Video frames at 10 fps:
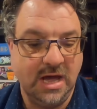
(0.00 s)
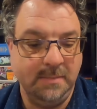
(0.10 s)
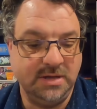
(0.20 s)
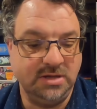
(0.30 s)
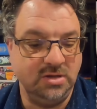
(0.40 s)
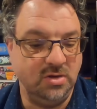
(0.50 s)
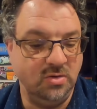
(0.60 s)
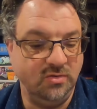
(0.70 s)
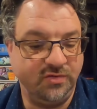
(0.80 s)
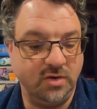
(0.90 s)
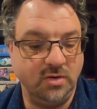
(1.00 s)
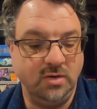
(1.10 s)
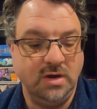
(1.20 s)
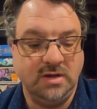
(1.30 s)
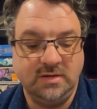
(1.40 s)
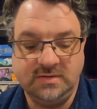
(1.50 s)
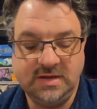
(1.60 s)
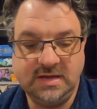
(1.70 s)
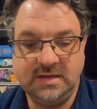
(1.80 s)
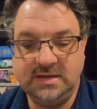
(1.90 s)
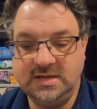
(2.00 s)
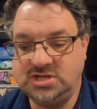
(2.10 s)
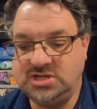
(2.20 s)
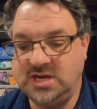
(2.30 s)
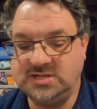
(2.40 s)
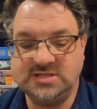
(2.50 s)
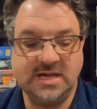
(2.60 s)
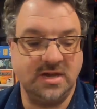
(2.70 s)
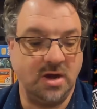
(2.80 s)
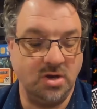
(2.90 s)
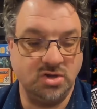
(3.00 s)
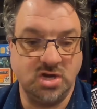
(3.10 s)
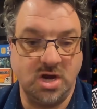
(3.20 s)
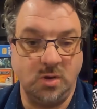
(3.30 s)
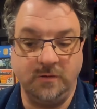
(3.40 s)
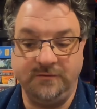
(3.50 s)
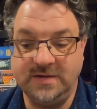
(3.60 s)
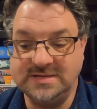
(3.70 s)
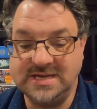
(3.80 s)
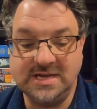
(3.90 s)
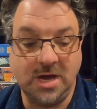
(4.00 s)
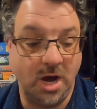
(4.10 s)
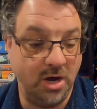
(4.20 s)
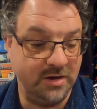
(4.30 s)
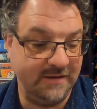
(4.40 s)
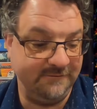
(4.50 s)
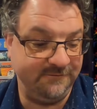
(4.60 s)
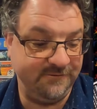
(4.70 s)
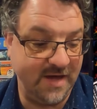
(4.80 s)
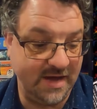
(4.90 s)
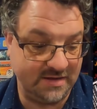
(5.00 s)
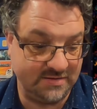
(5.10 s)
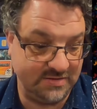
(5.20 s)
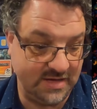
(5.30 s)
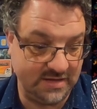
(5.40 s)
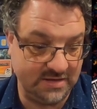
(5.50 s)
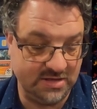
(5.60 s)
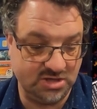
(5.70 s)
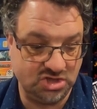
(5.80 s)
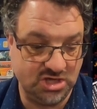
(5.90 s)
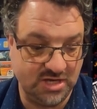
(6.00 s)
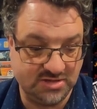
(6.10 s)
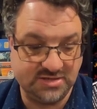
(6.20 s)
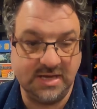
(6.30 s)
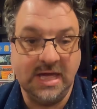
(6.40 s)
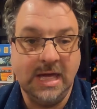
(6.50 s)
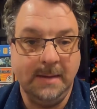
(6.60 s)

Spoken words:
a maneuver that initiates that card draw or if it is a card effect that initiates it.